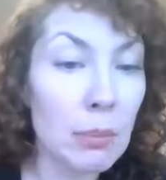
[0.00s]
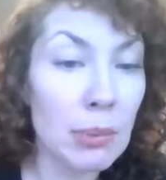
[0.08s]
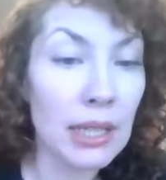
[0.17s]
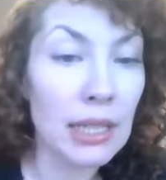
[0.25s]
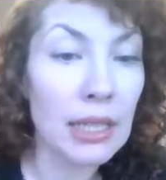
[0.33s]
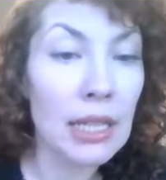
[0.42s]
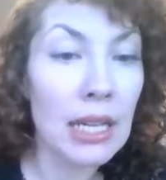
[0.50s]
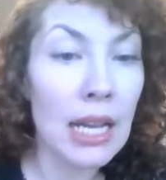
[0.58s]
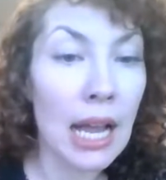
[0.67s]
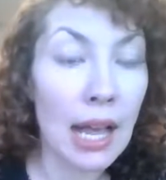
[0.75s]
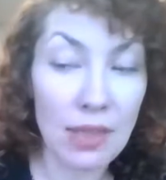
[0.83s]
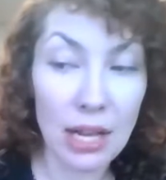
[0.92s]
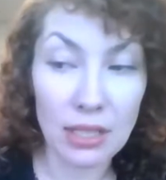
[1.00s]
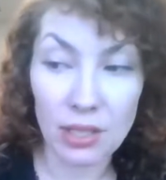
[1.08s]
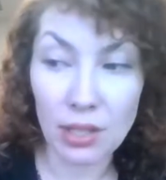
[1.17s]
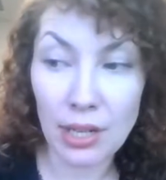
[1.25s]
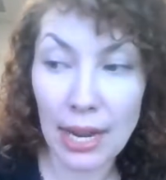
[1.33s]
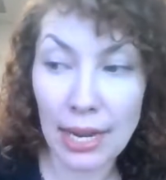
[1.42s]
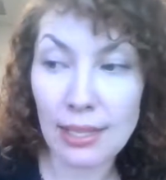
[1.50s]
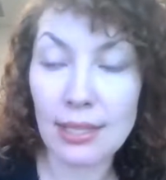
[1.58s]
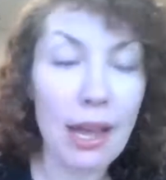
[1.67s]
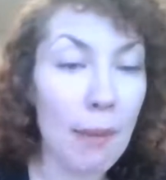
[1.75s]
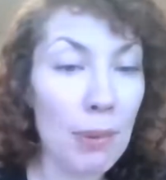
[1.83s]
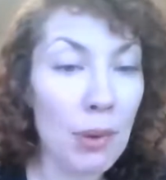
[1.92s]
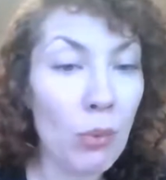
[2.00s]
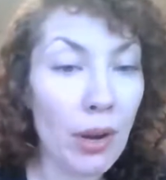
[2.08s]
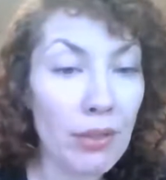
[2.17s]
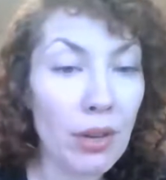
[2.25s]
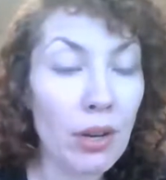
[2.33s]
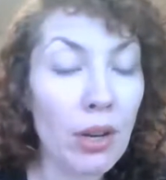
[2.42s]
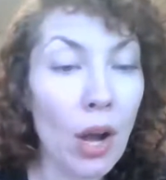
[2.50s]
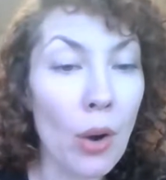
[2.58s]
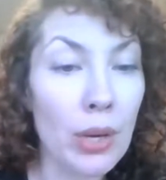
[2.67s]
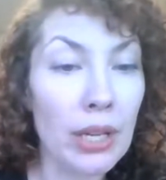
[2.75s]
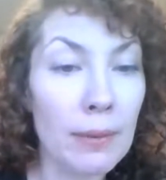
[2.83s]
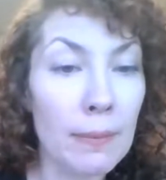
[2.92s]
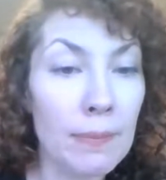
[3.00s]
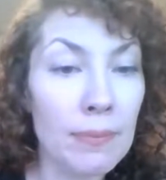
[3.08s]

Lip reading: be. And that's their next step in where they're going.